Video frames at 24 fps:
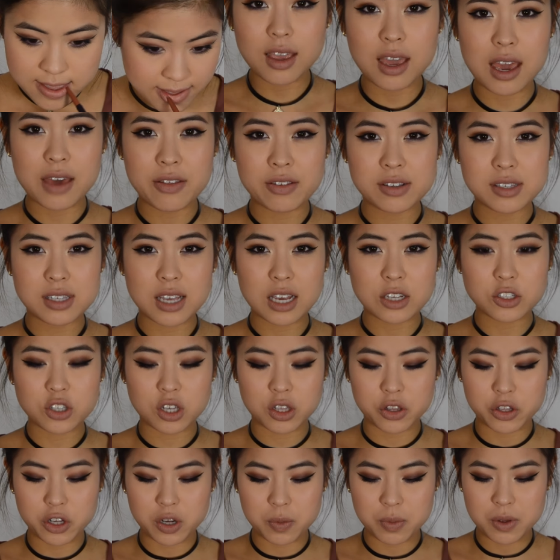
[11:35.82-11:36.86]
And this is actually a
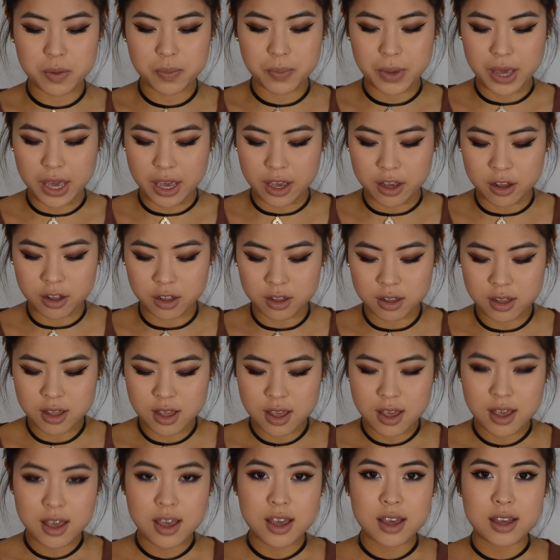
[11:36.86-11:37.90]
little bit pale,
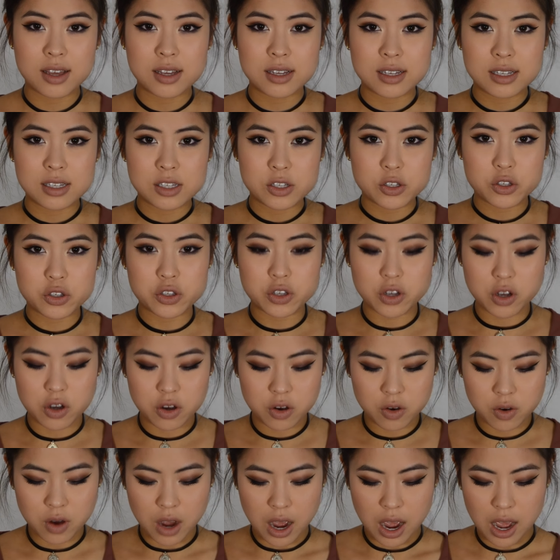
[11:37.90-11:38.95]

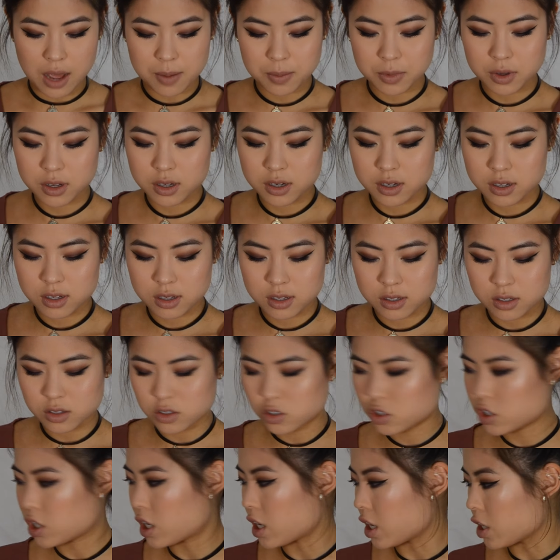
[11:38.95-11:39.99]
so I'm gonna
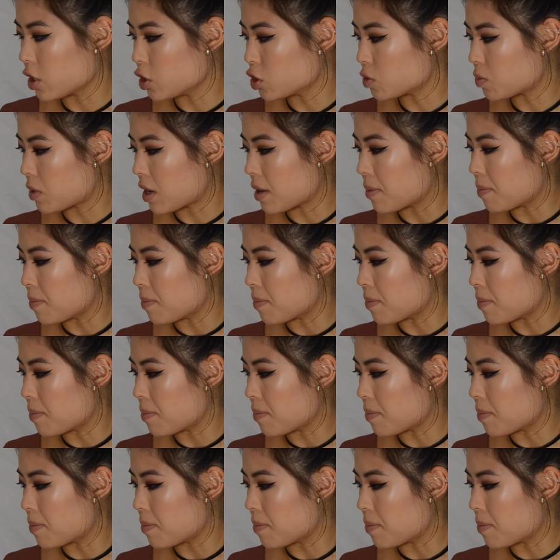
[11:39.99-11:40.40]
change my